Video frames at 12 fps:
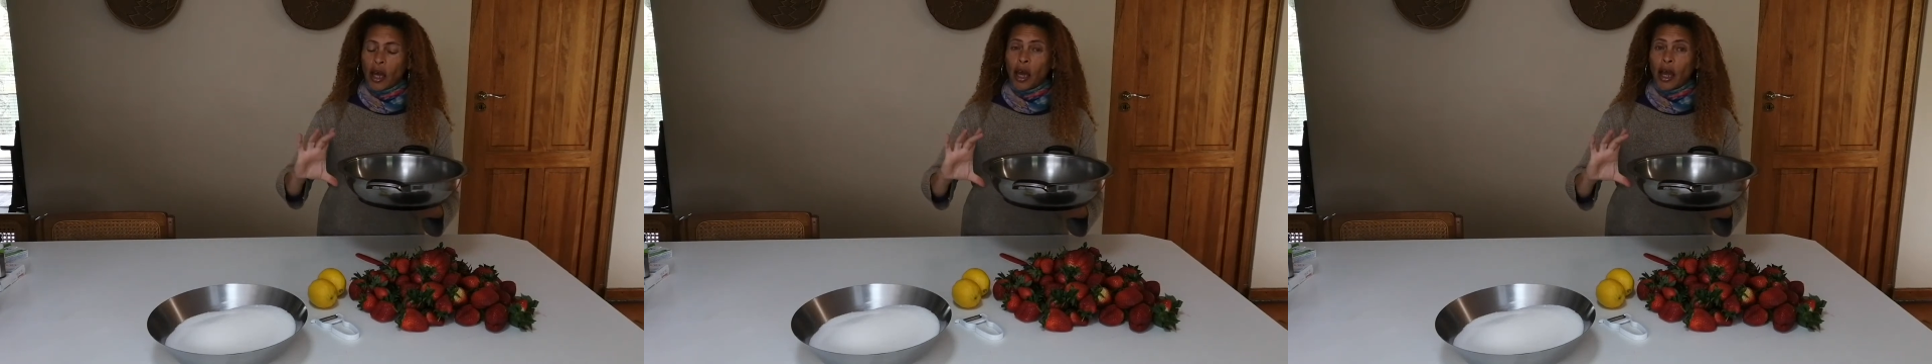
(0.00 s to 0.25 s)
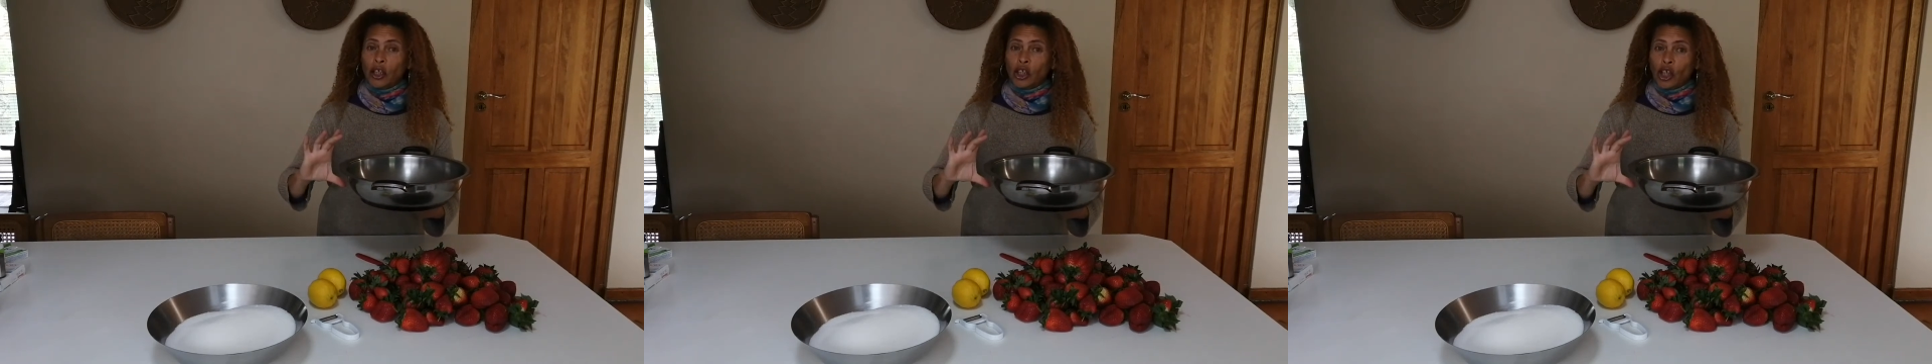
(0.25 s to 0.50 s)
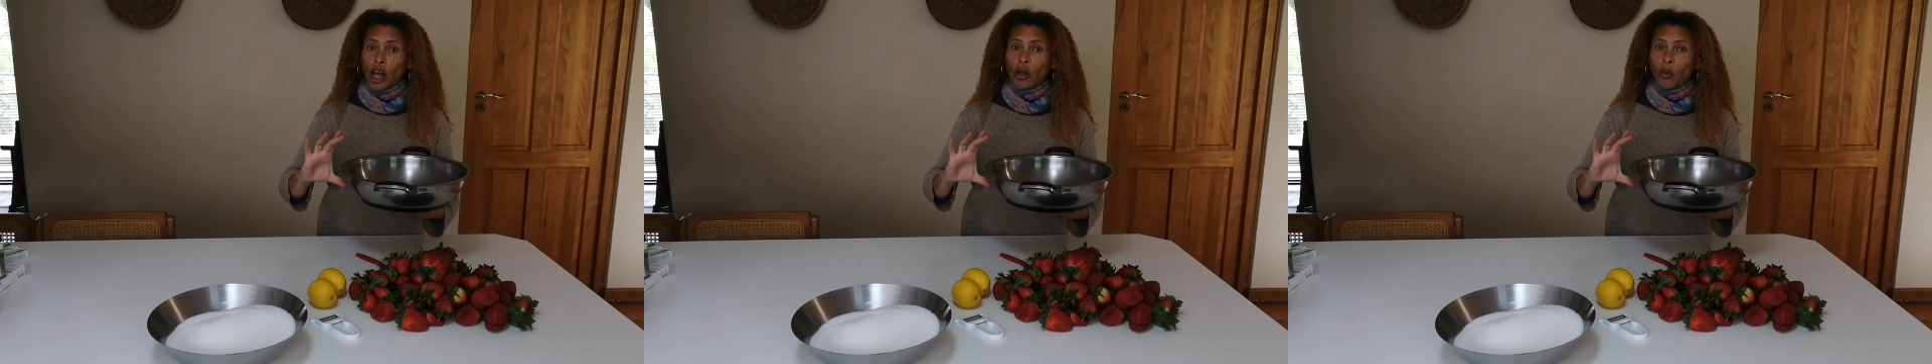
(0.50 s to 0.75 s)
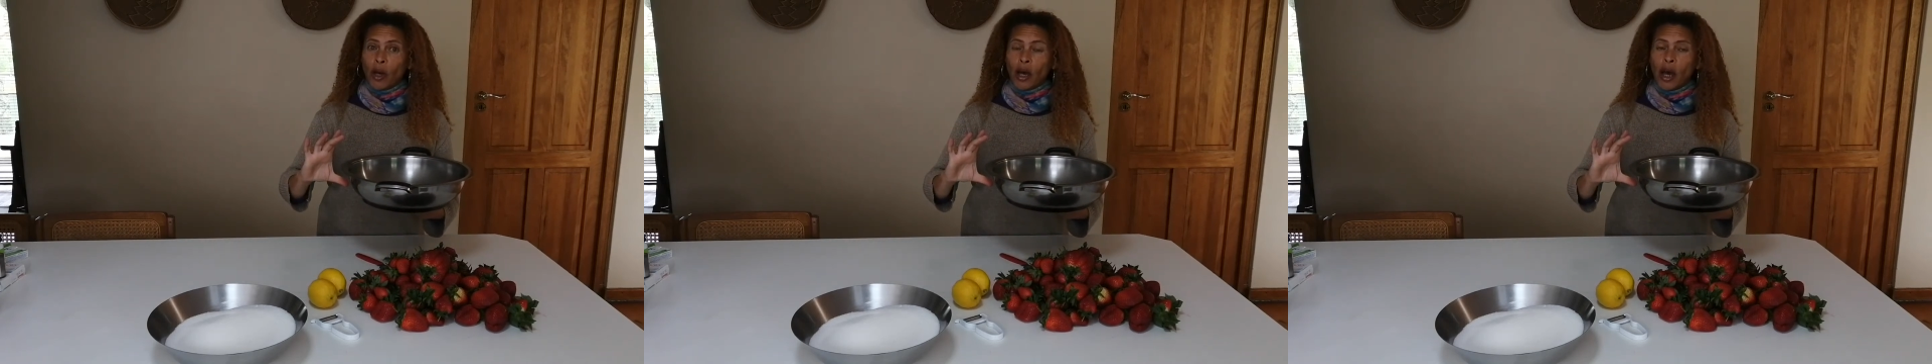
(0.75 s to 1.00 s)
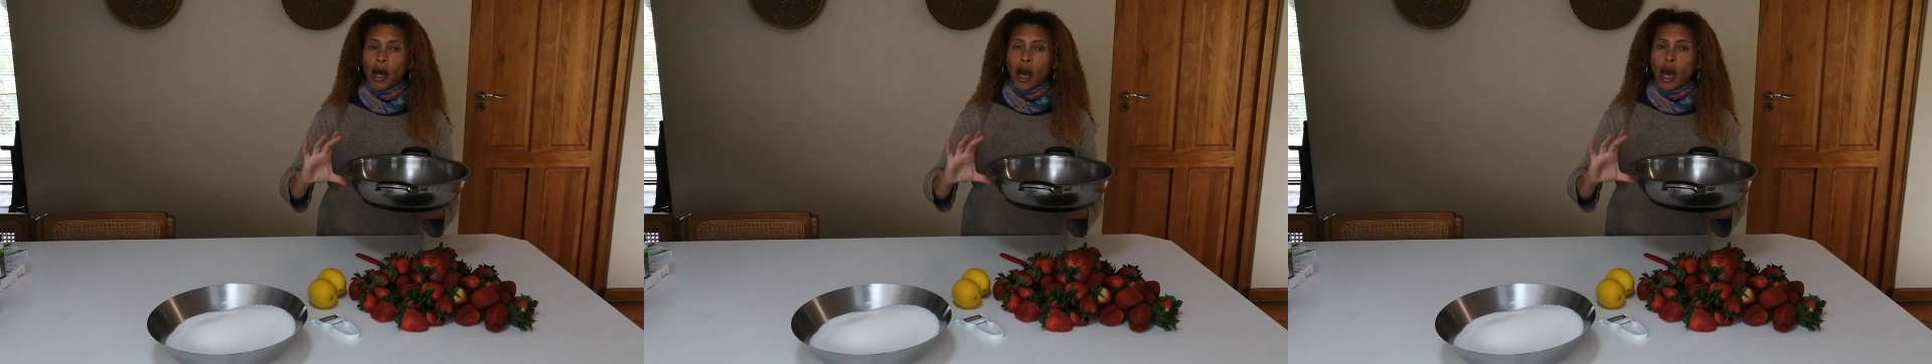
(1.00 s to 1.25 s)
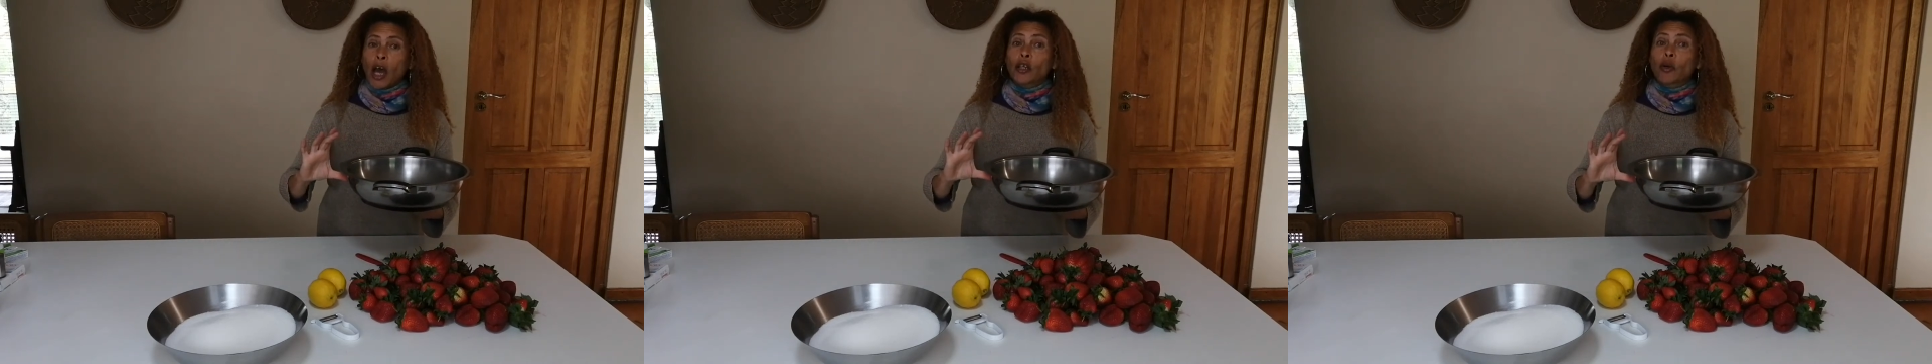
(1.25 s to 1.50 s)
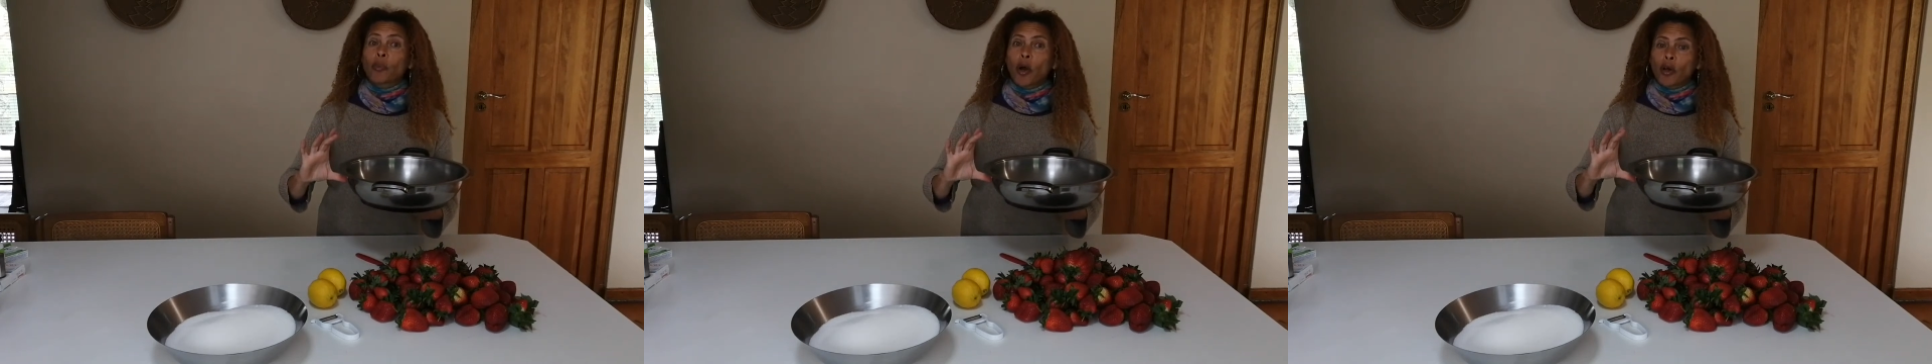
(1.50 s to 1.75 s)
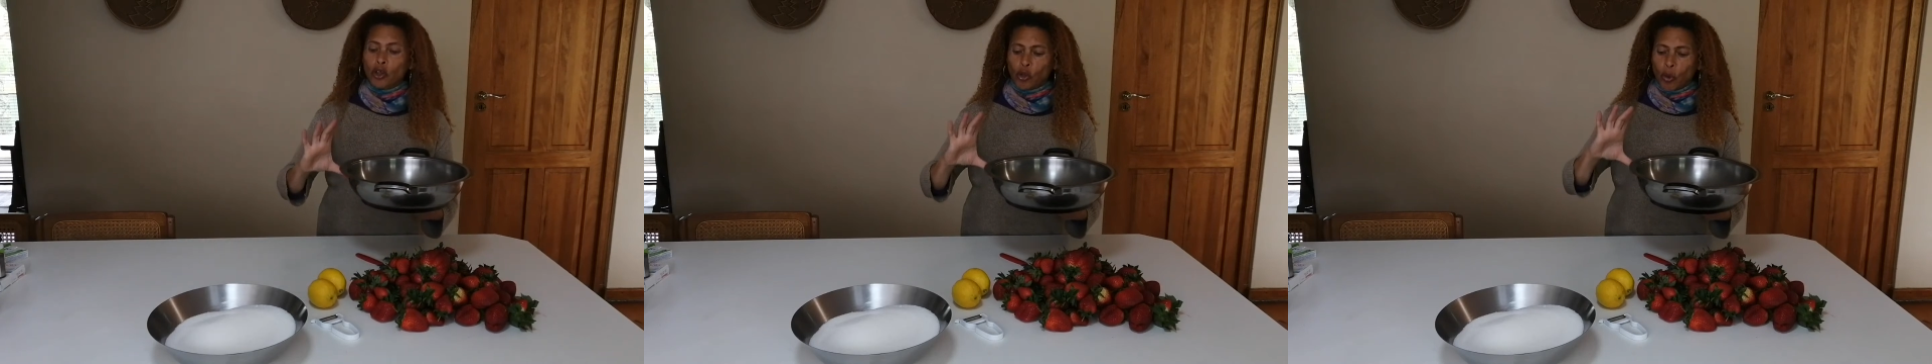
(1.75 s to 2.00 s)
and shallower as
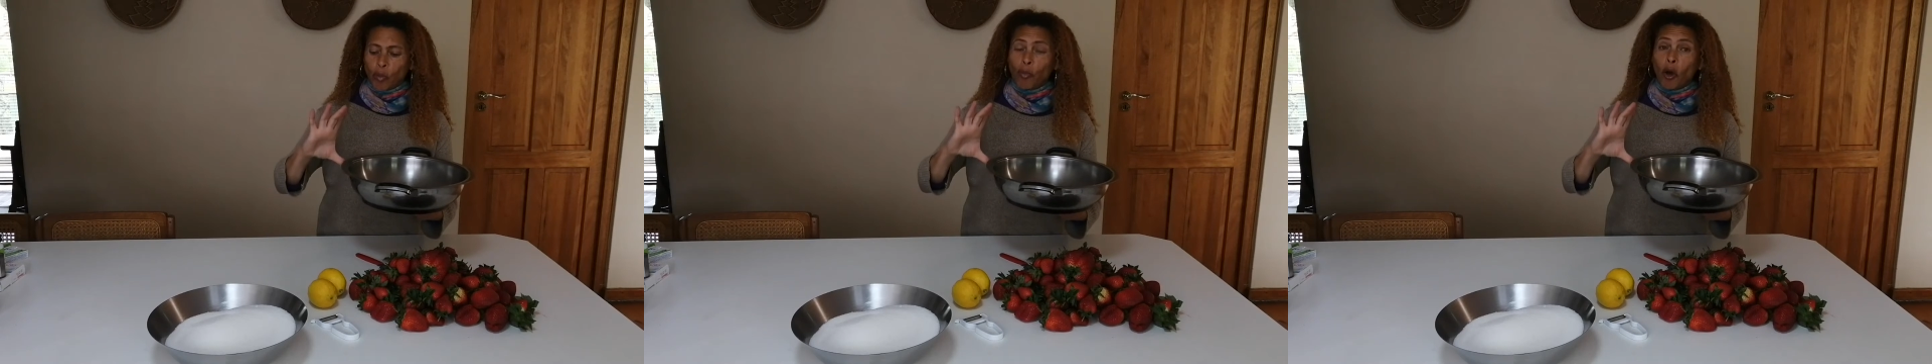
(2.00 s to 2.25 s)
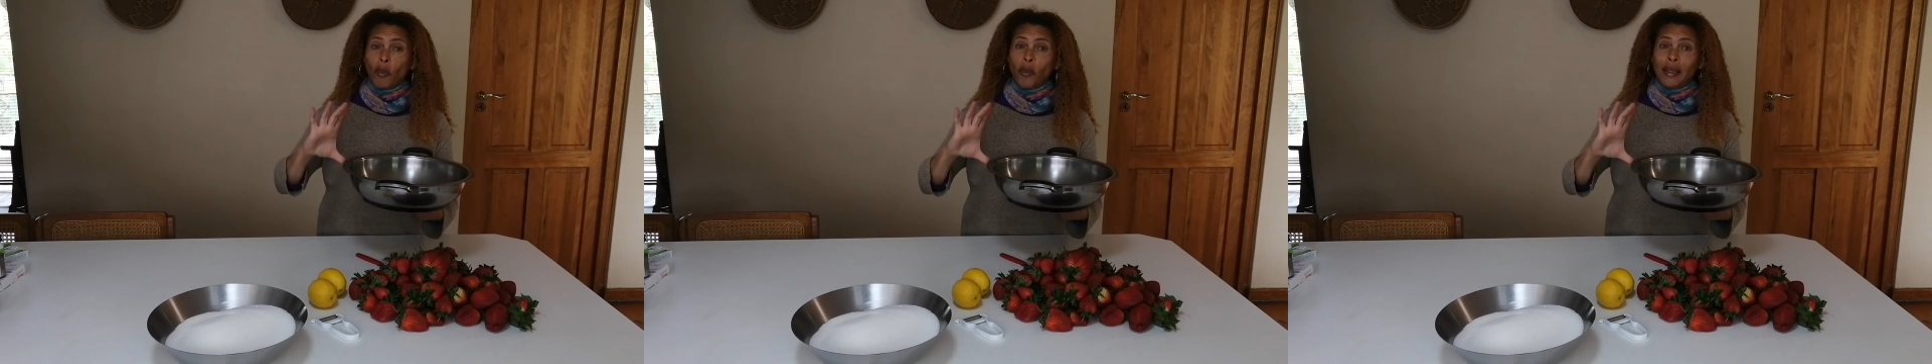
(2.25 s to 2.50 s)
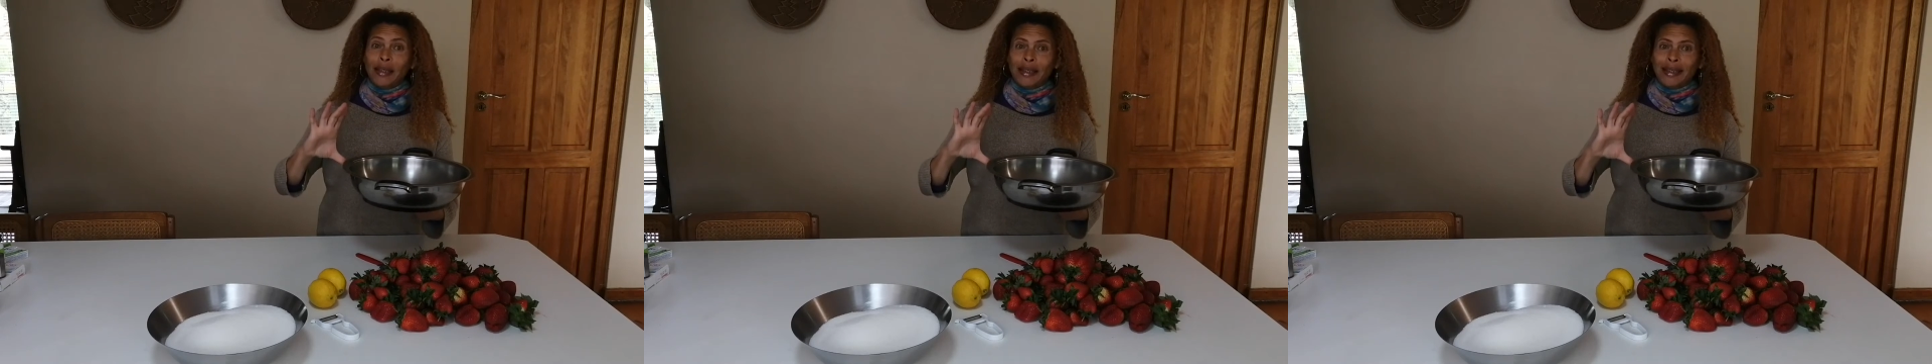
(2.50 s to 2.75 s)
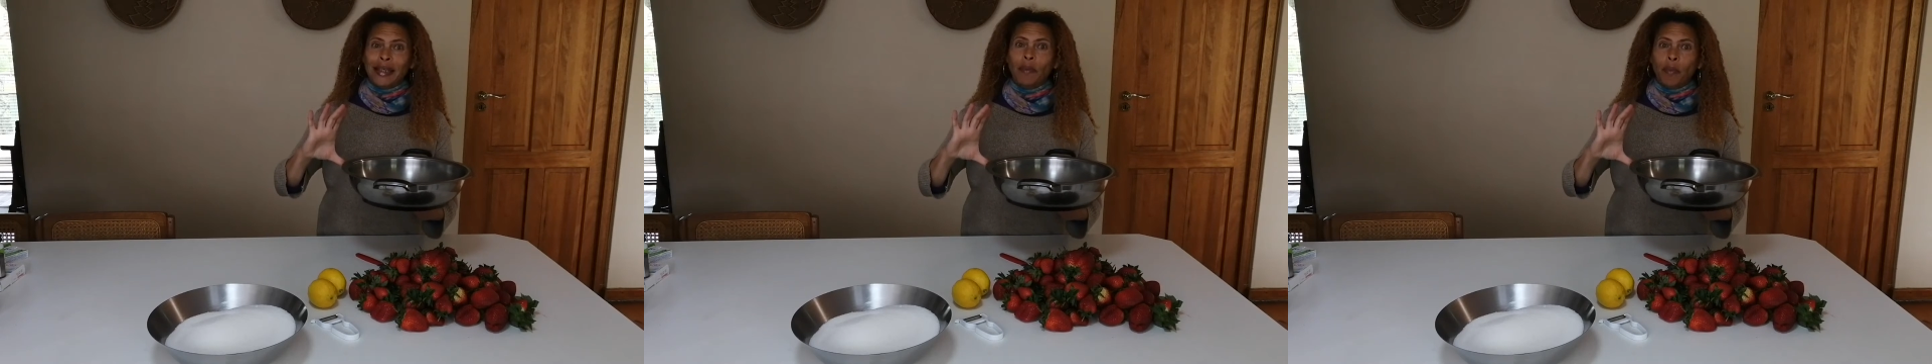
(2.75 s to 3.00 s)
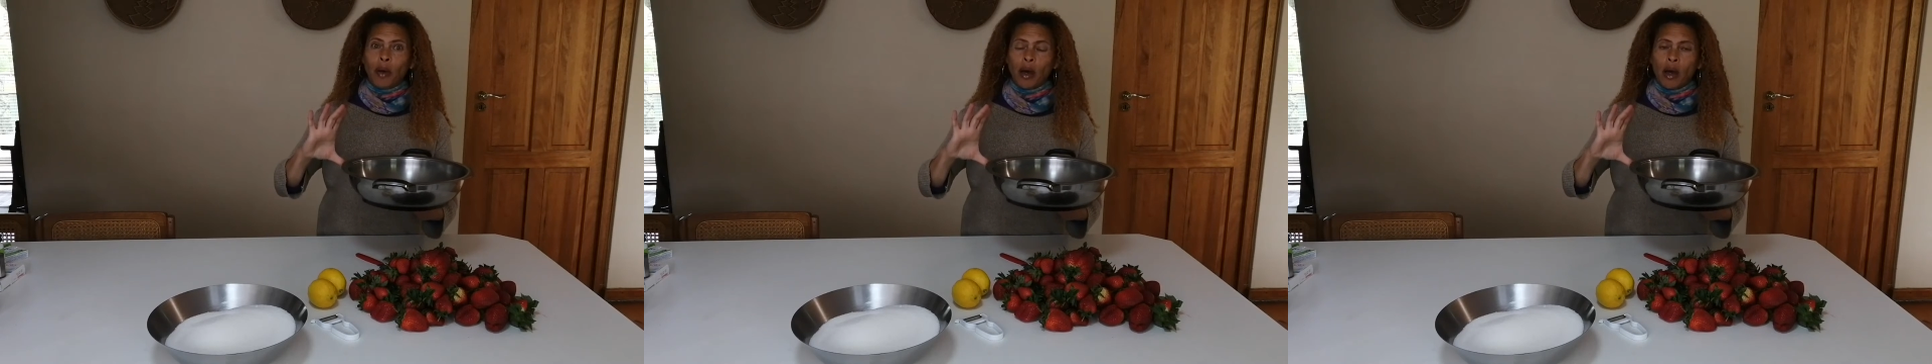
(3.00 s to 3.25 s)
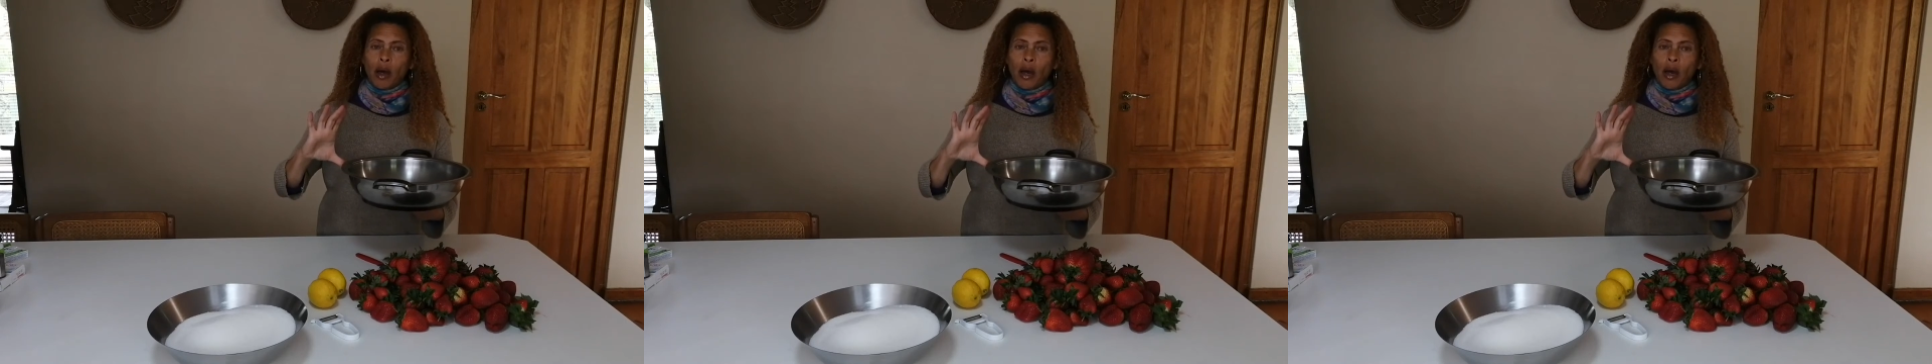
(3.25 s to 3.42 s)
opposed to a pot that is deeper.